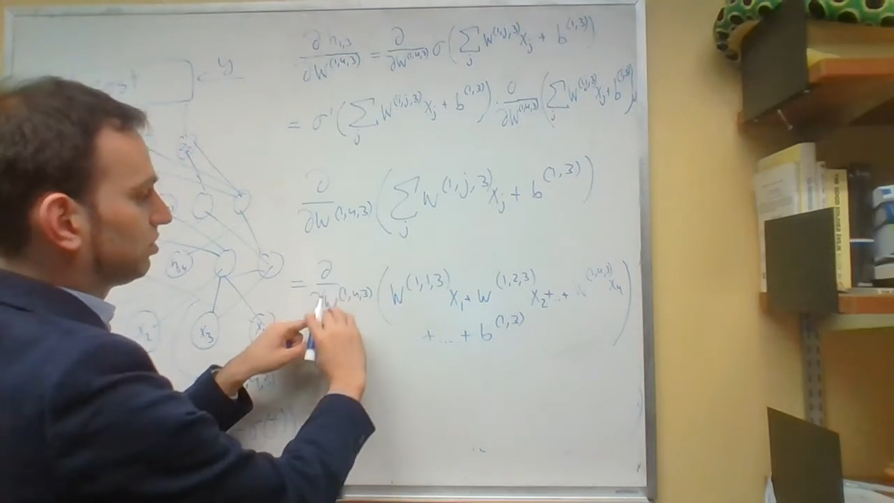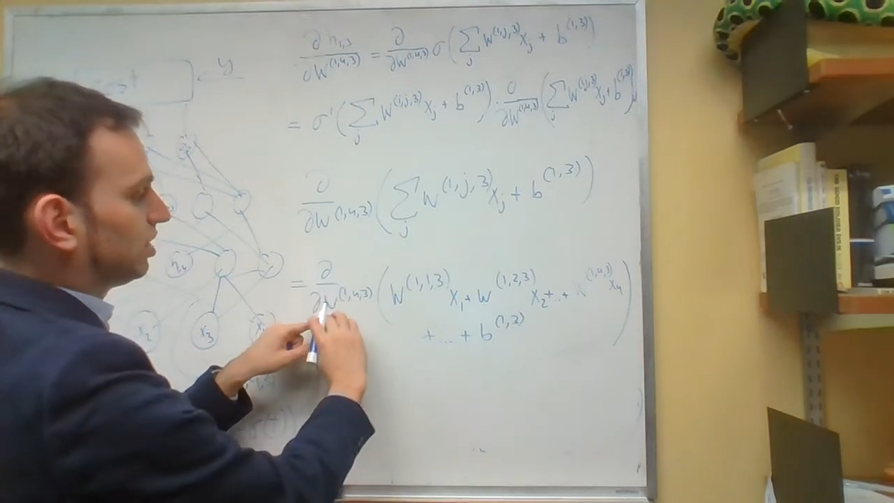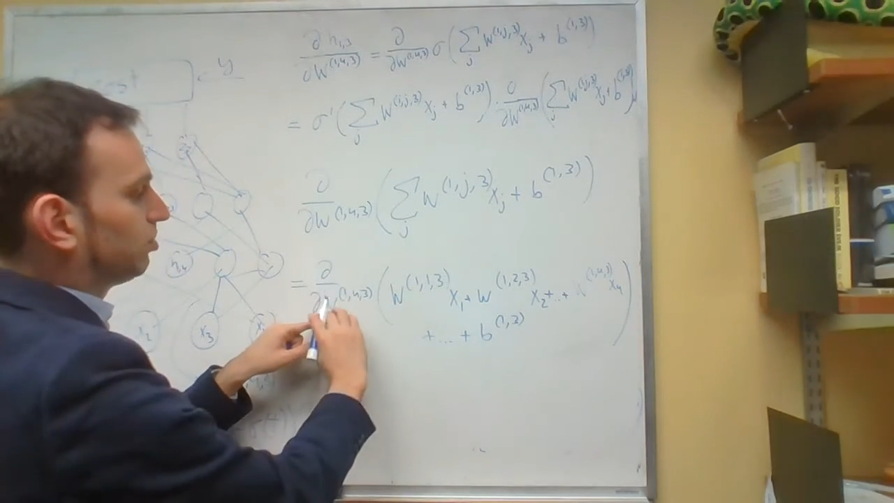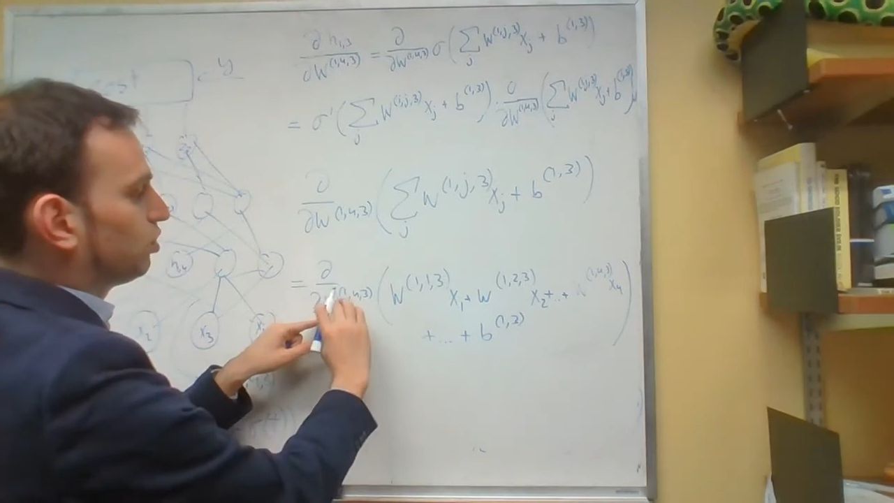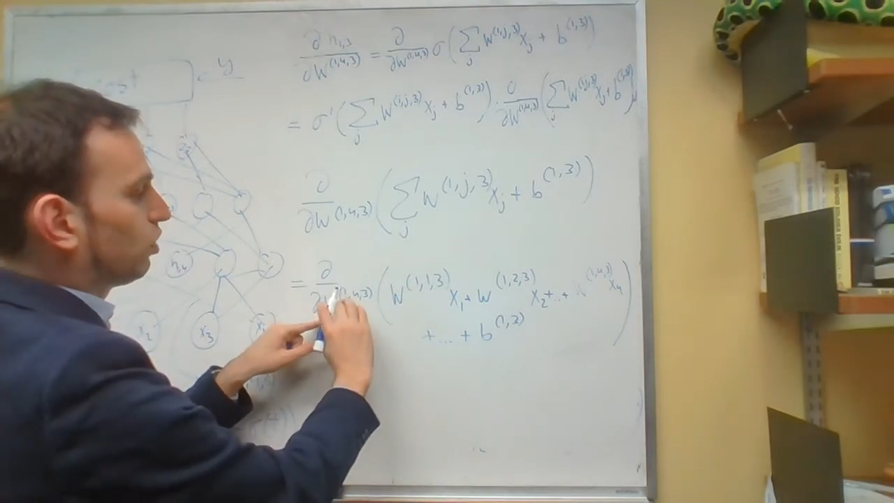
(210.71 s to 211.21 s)
to
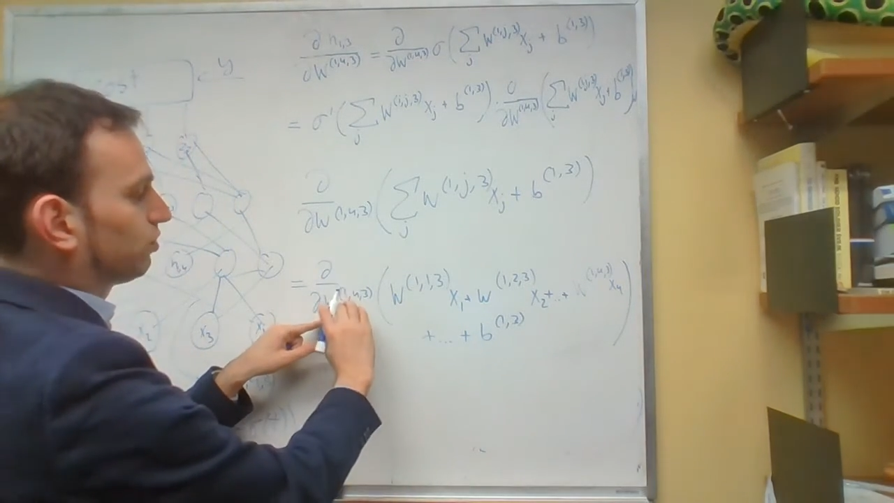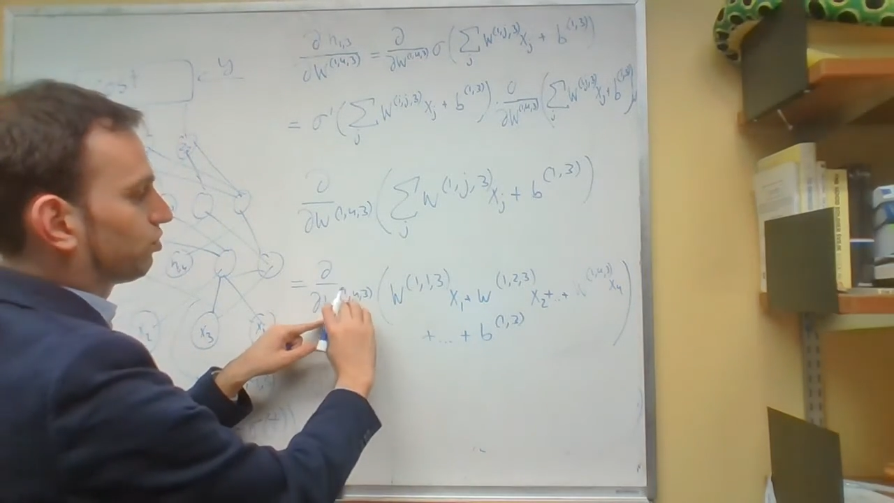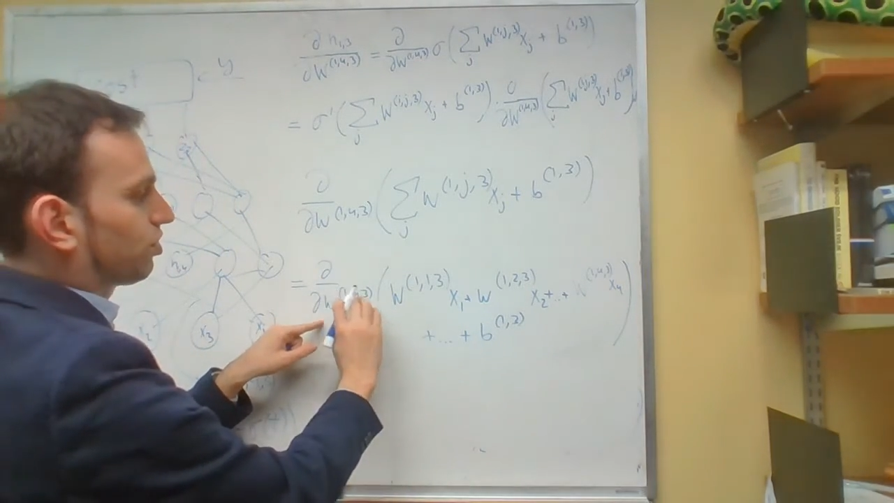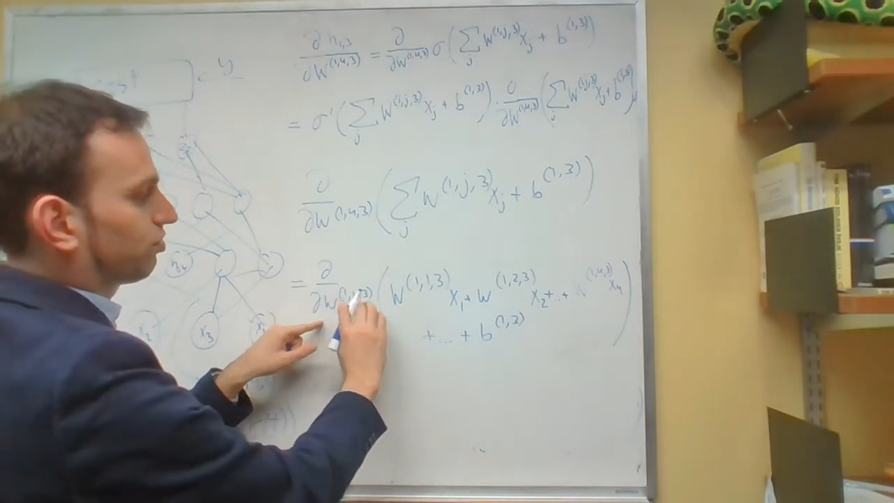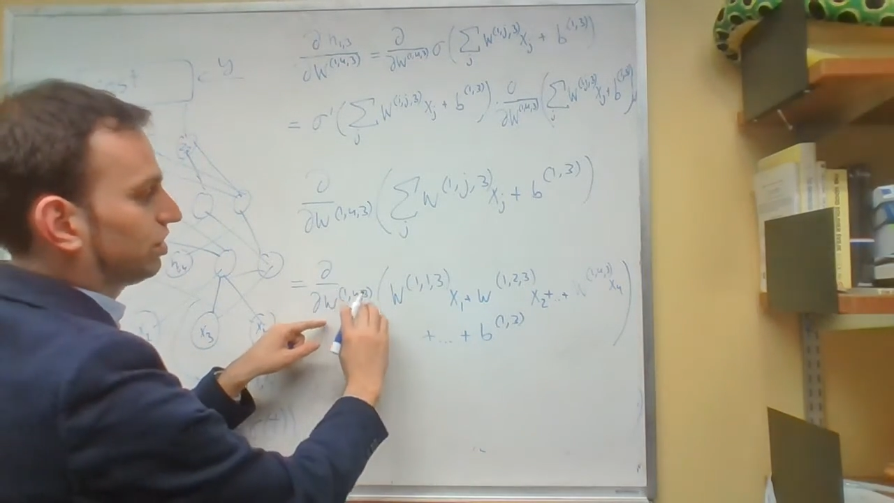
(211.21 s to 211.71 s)
W1
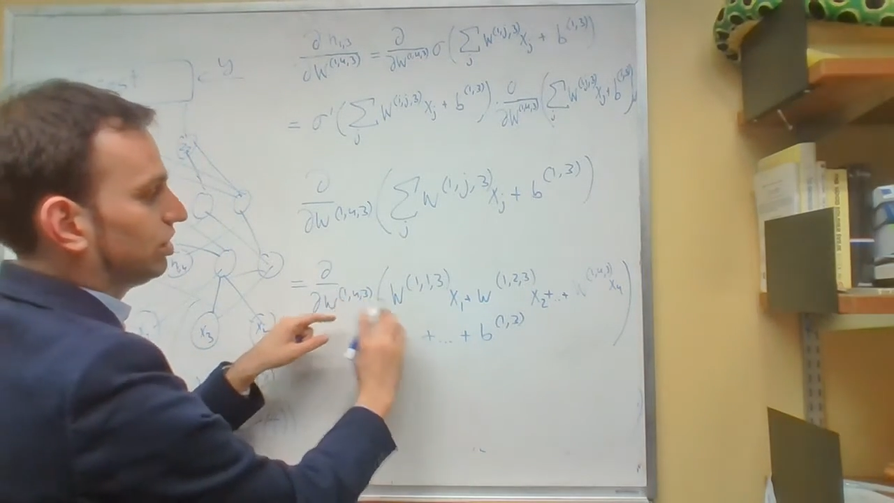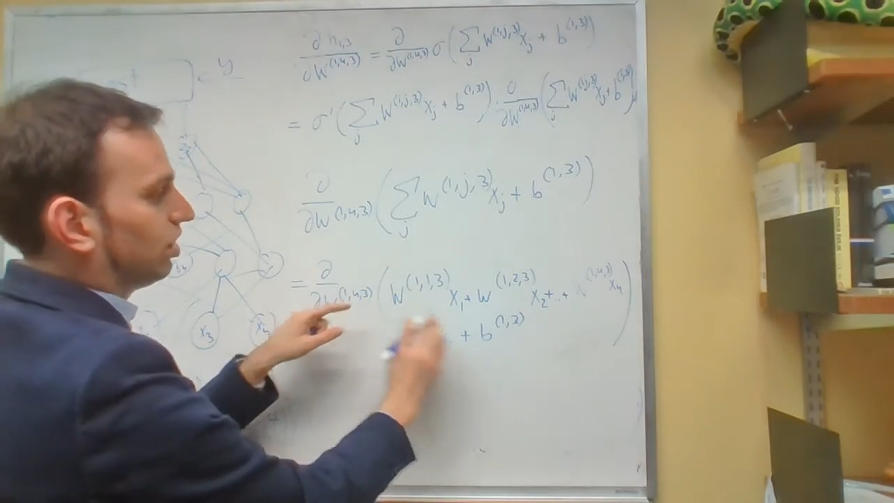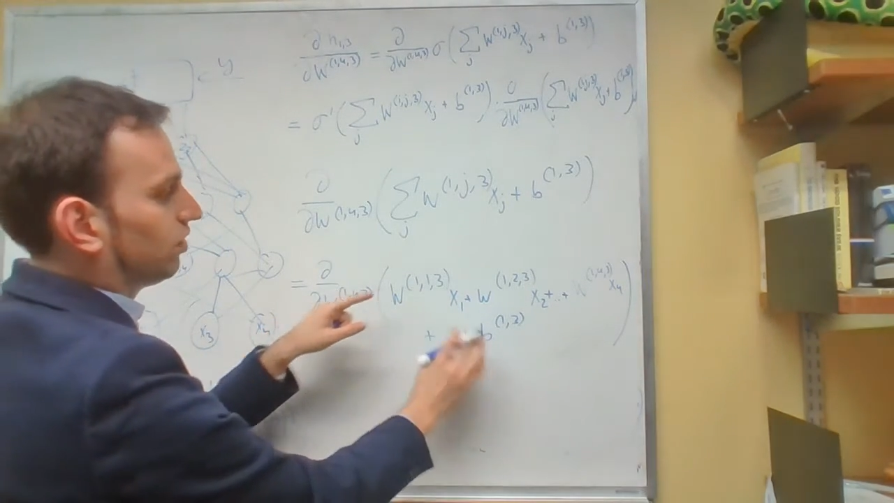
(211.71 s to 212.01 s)
for 3